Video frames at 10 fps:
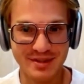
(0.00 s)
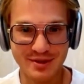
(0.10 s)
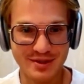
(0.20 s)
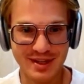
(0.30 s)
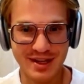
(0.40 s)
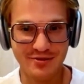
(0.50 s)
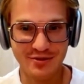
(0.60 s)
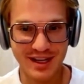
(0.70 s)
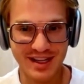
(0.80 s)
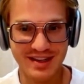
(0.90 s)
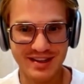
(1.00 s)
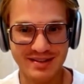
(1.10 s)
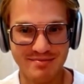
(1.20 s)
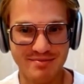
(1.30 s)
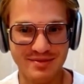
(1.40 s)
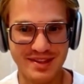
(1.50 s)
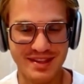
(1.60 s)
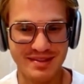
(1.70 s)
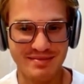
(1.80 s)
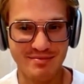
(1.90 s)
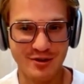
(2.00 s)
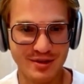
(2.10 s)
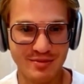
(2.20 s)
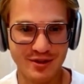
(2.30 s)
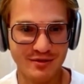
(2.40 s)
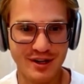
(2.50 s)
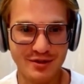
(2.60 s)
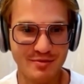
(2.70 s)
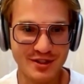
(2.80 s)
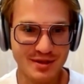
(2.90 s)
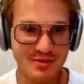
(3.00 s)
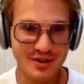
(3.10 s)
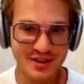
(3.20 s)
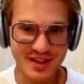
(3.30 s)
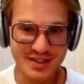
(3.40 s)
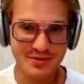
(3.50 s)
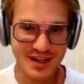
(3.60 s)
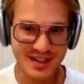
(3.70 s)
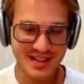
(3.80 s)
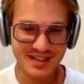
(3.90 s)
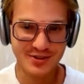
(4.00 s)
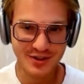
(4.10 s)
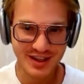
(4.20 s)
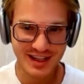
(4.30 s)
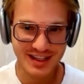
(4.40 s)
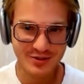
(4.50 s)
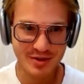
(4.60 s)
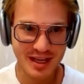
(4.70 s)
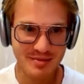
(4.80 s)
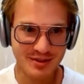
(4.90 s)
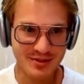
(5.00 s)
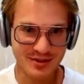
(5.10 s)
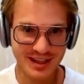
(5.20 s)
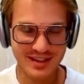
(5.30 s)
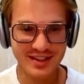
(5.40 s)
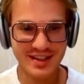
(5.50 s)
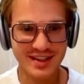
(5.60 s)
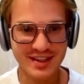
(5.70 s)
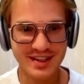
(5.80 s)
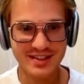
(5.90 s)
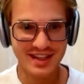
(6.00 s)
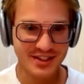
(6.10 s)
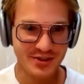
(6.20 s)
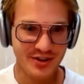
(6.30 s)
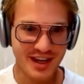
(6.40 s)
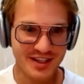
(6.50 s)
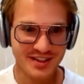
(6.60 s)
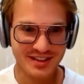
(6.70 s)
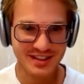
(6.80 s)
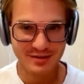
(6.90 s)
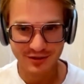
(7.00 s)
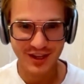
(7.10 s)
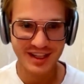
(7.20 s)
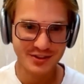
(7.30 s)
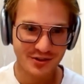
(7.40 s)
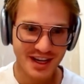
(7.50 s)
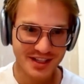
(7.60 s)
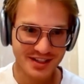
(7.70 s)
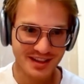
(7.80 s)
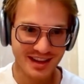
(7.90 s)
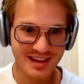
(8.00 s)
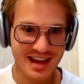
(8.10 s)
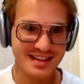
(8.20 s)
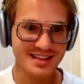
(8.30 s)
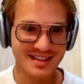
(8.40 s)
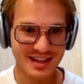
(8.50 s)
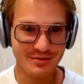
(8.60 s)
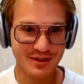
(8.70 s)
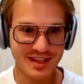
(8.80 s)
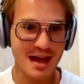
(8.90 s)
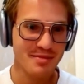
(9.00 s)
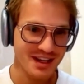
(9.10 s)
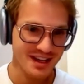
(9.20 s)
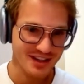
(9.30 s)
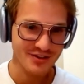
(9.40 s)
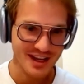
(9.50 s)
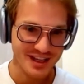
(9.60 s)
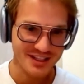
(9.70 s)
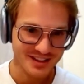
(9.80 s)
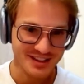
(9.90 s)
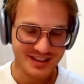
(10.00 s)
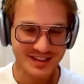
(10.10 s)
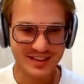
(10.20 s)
it was like really one of the most important things for us internally, to be able to like test your agent, evaluate your agent, and understand what's happening in your agent.